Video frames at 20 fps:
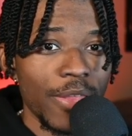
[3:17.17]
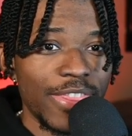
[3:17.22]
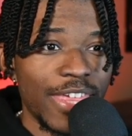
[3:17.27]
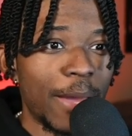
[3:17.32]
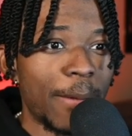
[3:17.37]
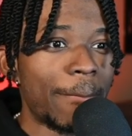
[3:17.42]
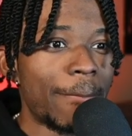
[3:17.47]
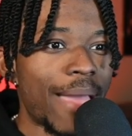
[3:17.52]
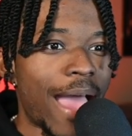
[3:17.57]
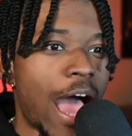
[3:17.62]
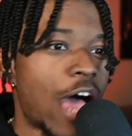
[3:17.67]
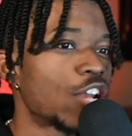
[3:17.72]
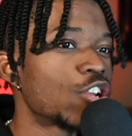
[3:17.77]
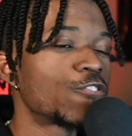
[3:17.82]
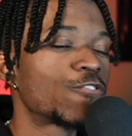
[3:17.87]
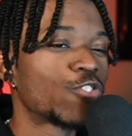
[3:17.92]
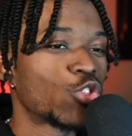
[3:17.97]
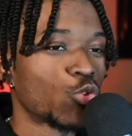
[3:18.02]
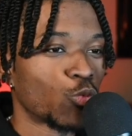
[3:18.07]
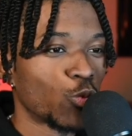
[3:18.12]
the amount
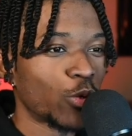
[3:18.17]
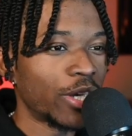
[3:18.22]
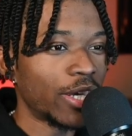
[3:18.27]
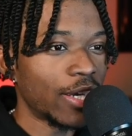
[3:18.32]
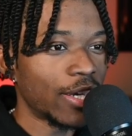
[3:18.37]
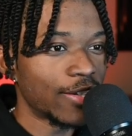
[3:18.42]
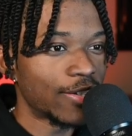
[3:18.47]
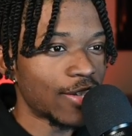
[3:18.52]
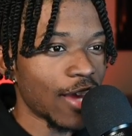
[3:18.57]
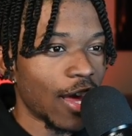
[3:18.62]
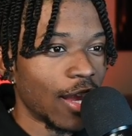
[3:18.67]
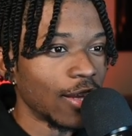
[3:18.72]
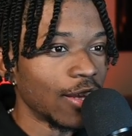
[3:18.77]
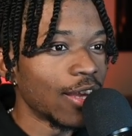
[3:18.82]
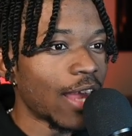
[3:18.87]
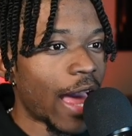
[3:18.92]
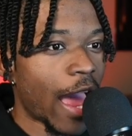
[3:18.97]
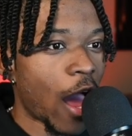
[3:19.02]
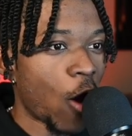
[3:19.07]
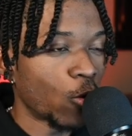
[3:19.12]
of threes
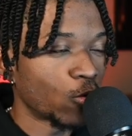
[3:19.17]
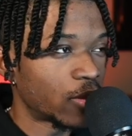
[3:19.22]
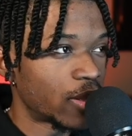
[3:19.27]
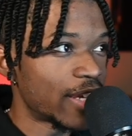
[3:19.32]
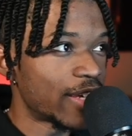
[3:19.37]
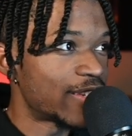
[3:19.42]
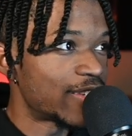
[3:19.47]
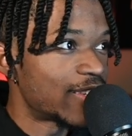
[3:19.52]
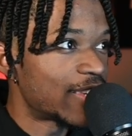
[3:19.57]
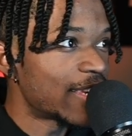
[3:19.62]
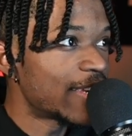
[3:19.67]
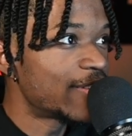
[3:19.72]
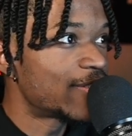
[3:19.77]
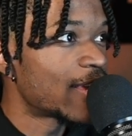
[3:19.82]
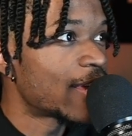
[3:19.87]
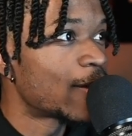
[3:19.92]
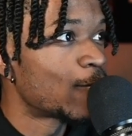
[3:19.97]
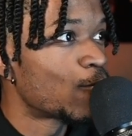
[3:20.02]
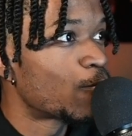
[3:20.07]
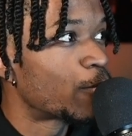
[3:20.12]
allowed this
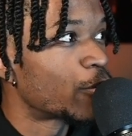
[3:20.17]
season,